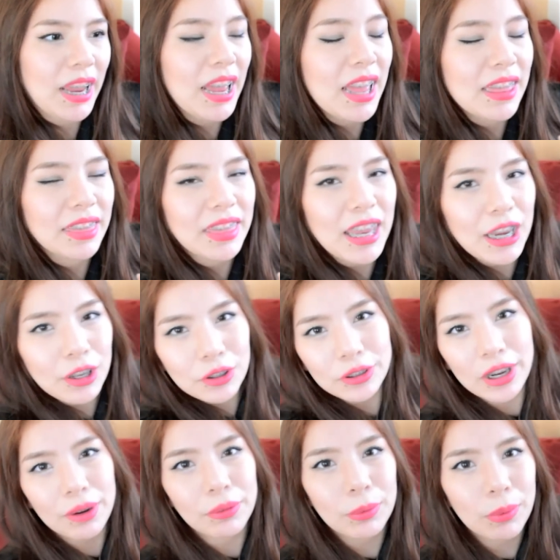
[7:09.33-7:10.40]
And thank you to
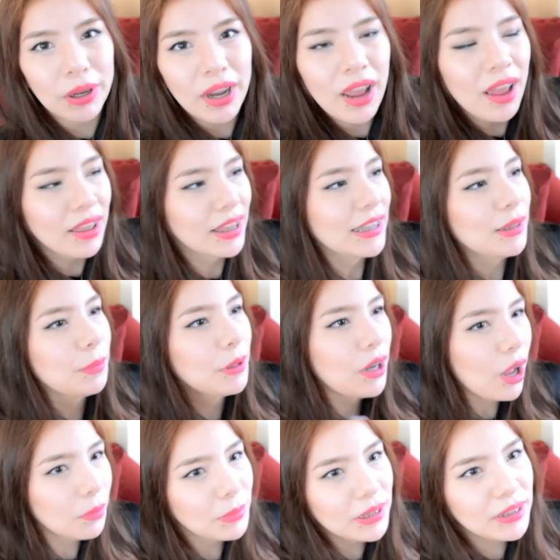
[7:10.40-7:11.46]
everyone that has been
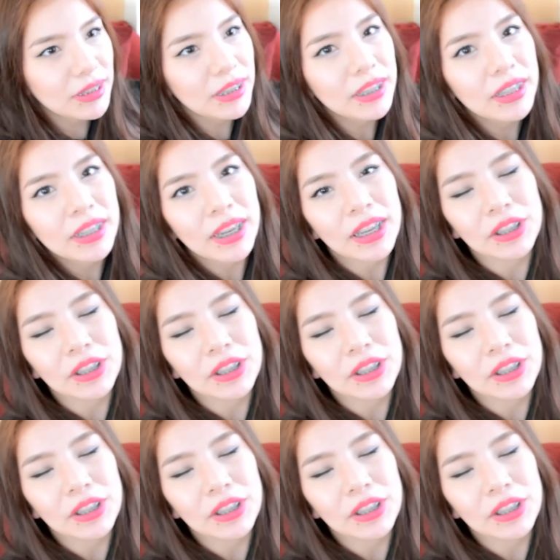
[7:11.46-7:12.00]
commenting